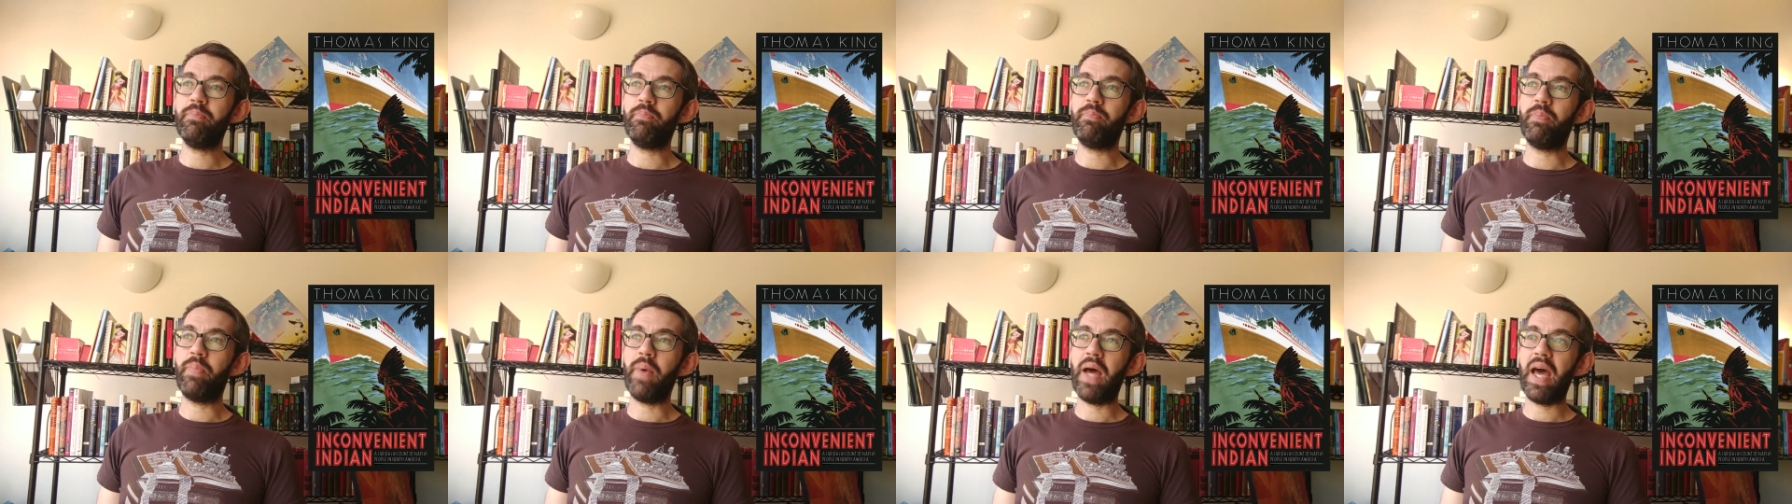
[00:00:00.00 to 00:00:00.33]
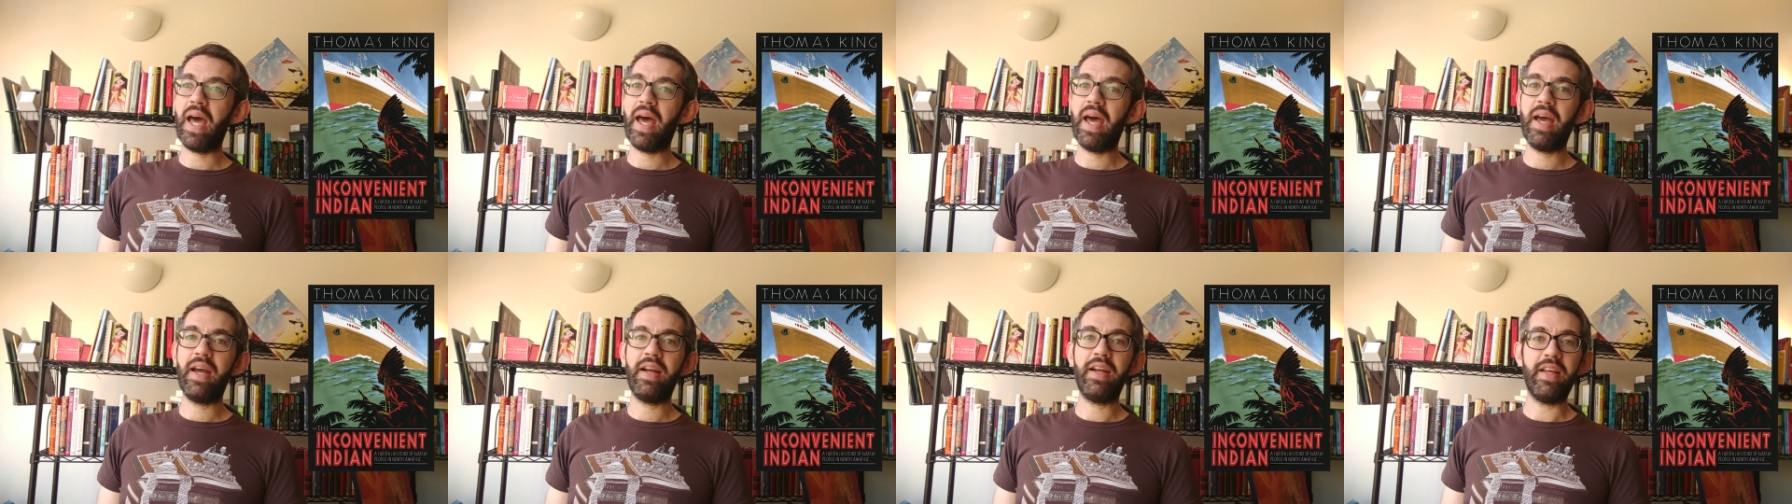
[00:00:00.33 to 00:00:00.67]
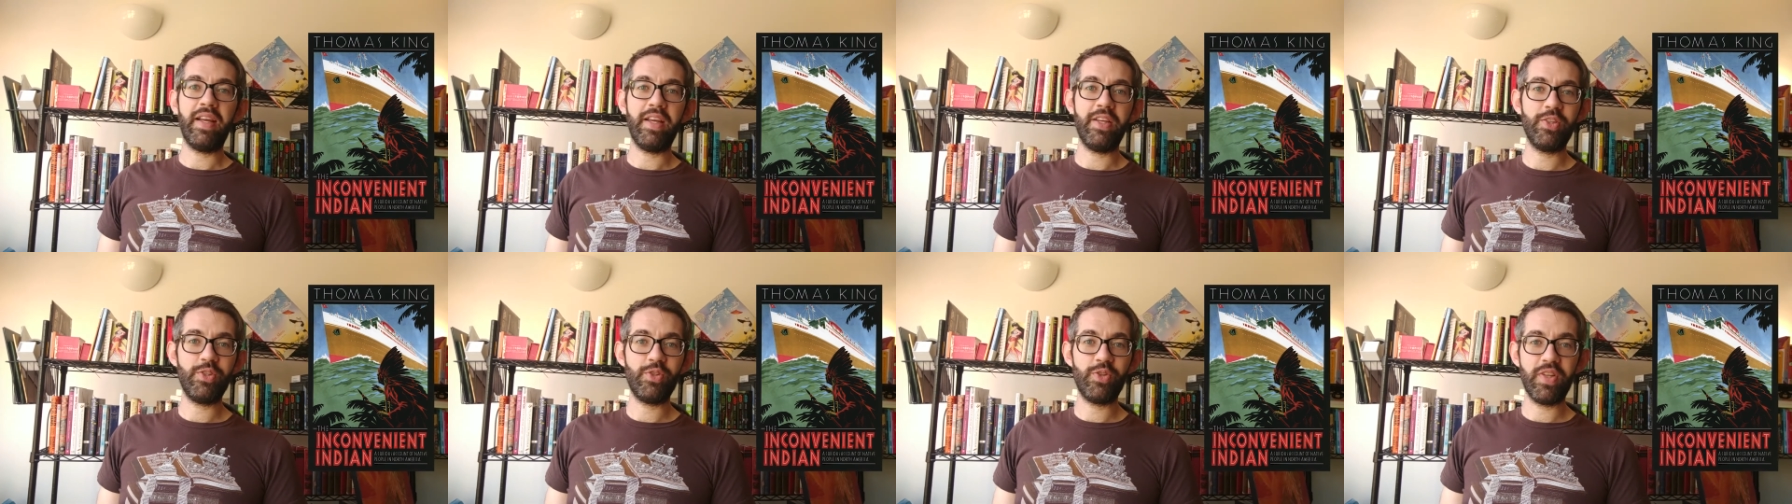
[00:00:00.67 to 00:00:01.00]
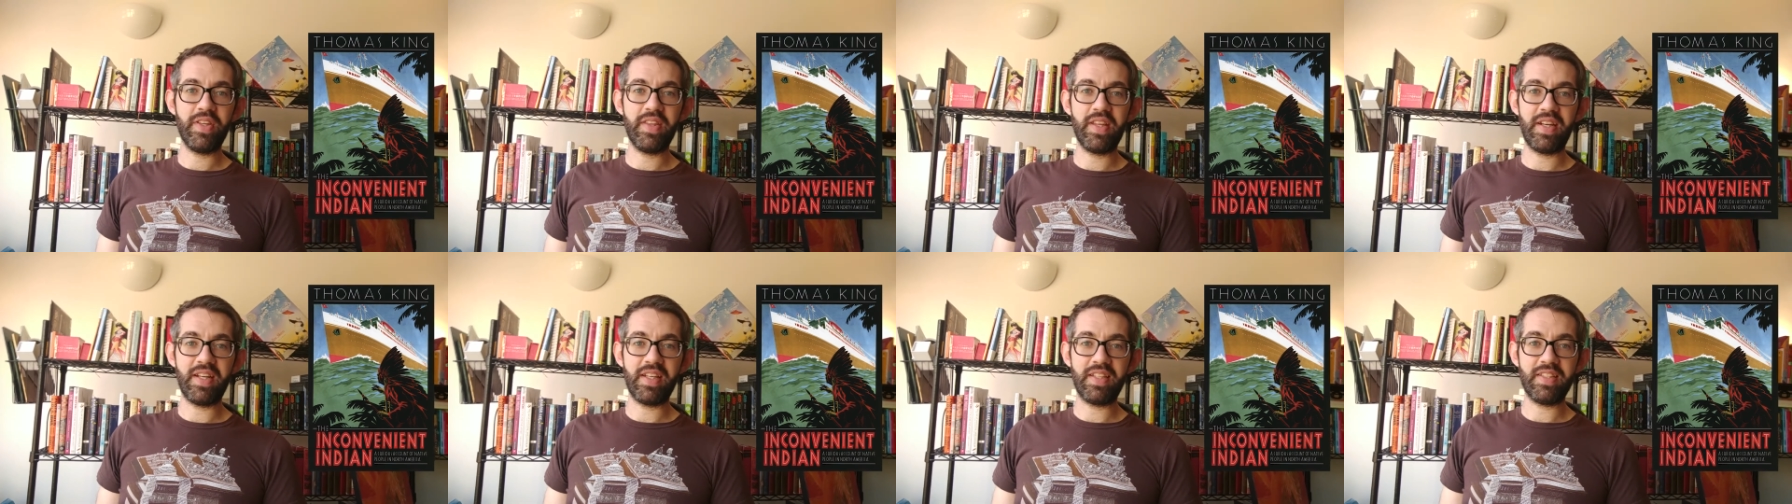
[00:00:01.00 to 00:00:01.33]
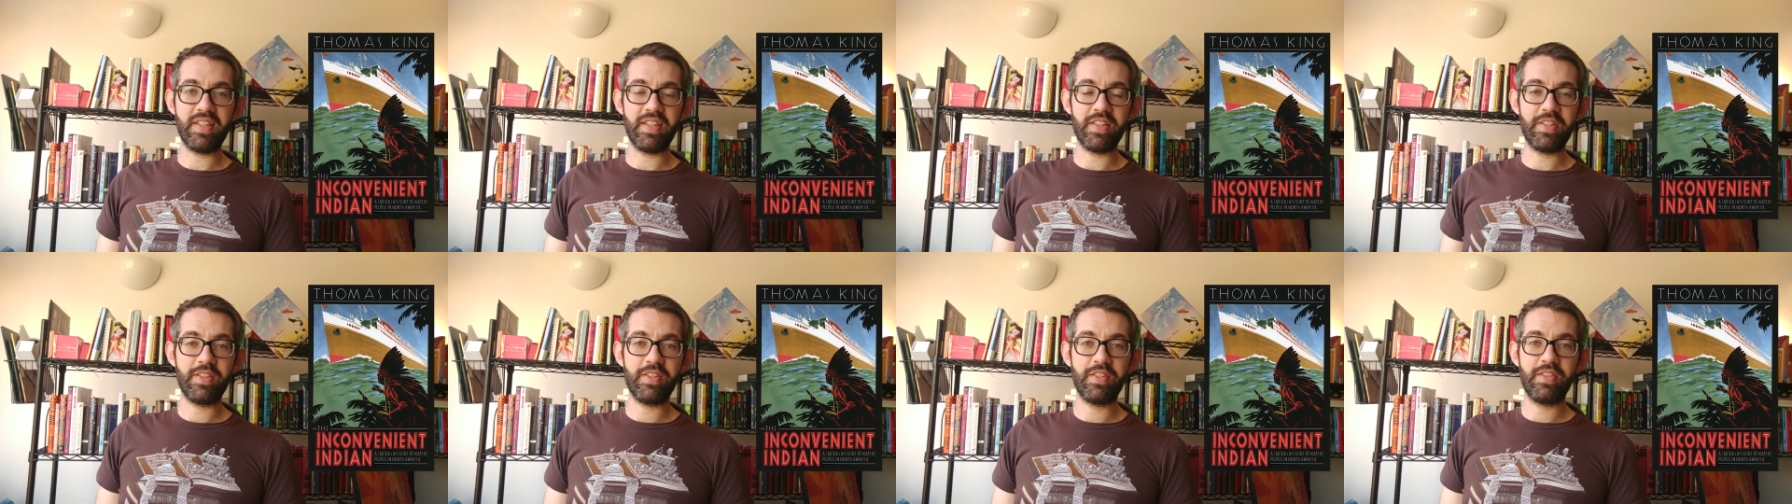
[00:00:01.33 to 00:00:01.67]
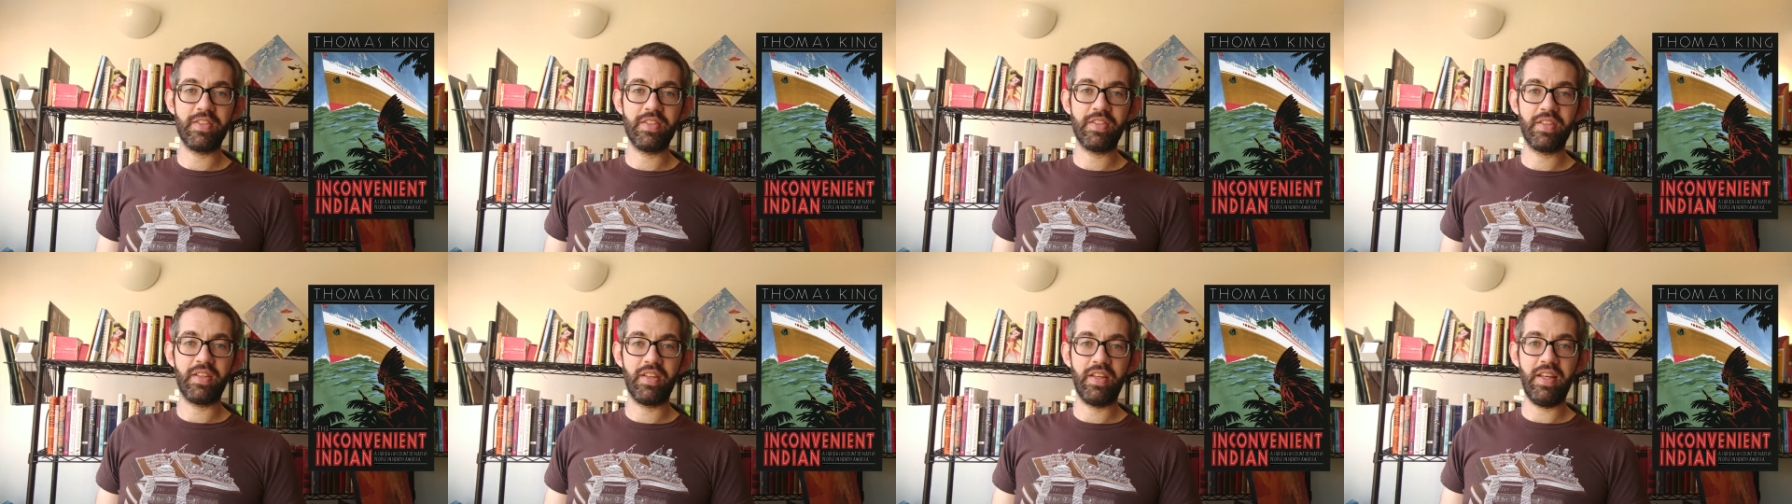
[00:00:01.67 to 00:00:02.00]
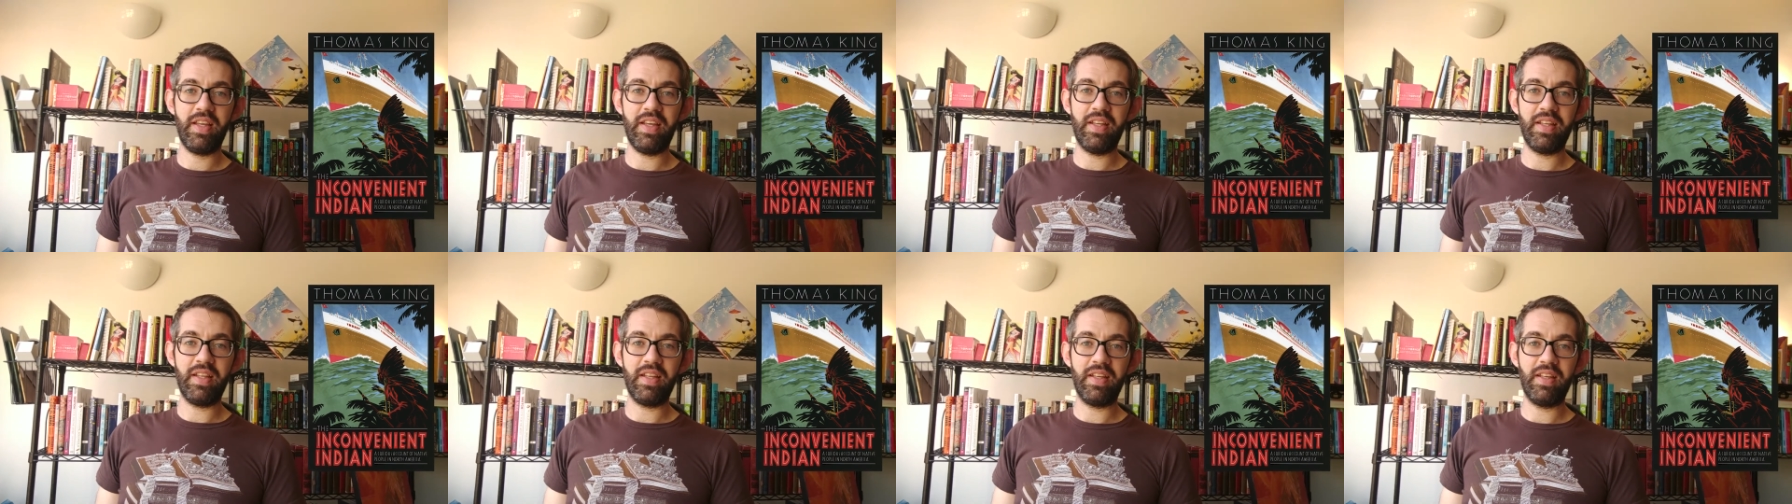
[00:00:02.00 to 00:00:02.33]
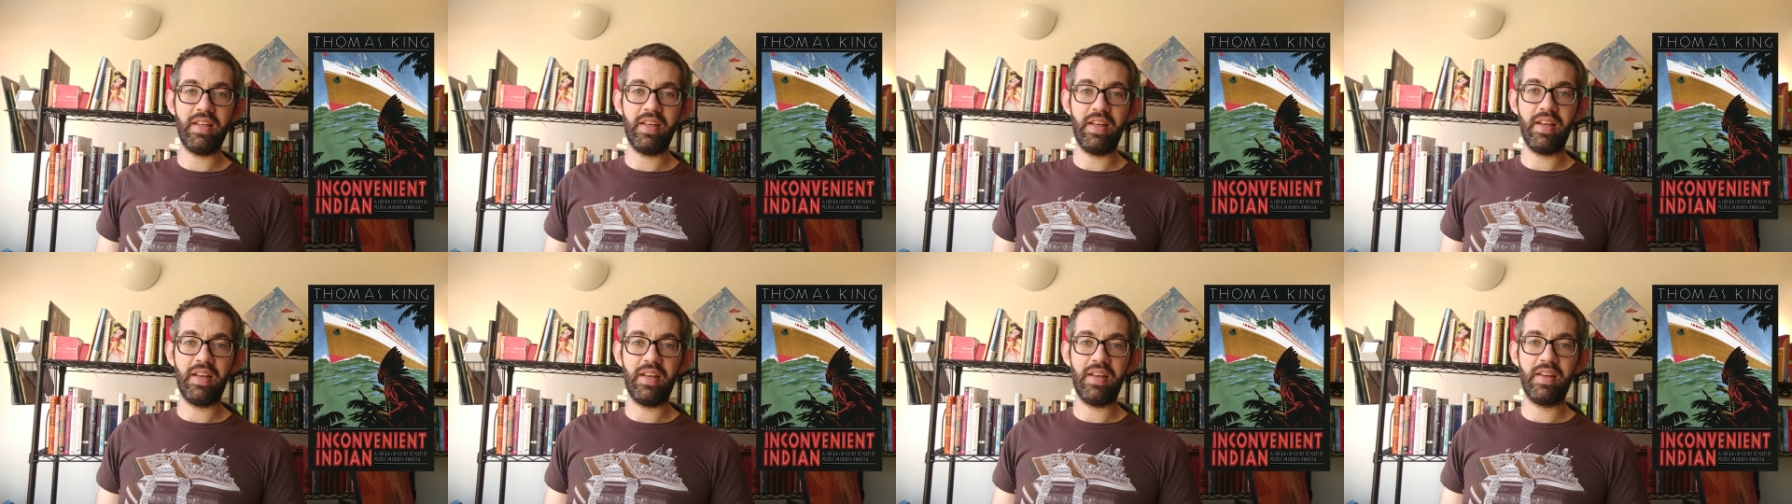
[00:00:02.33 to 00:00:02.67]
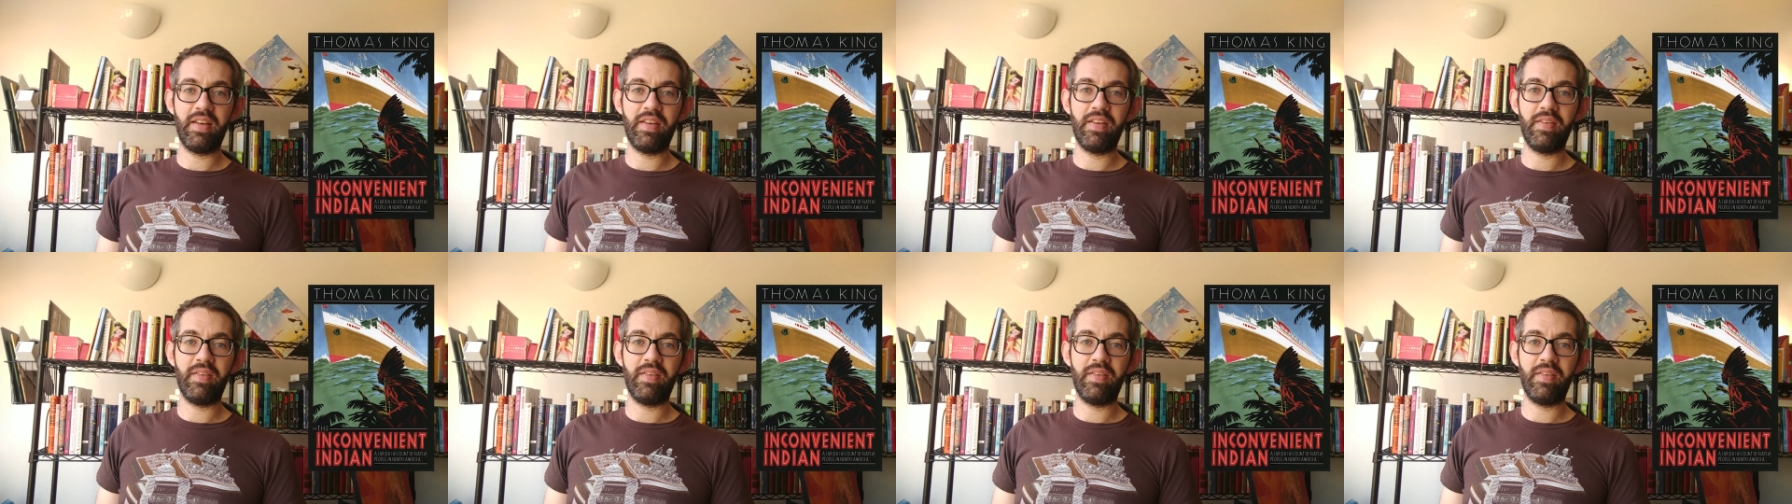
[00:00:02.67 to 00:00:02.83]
bad history that exists in